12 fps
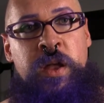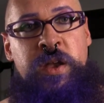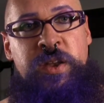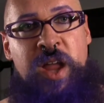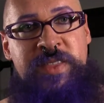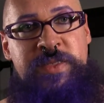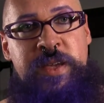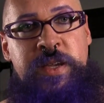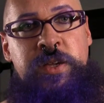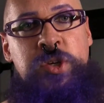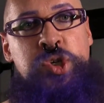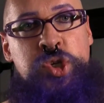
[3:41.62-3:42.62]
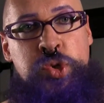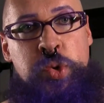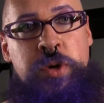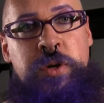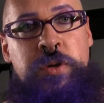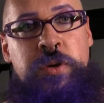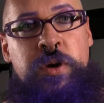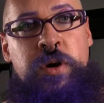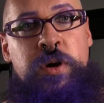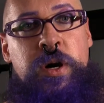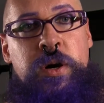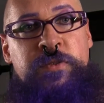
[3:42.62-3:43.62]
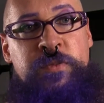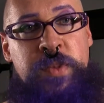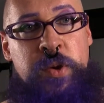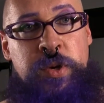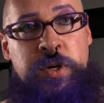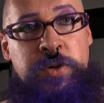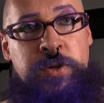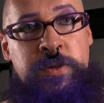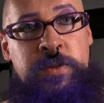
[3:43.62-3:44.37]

Nothing short of a miracle.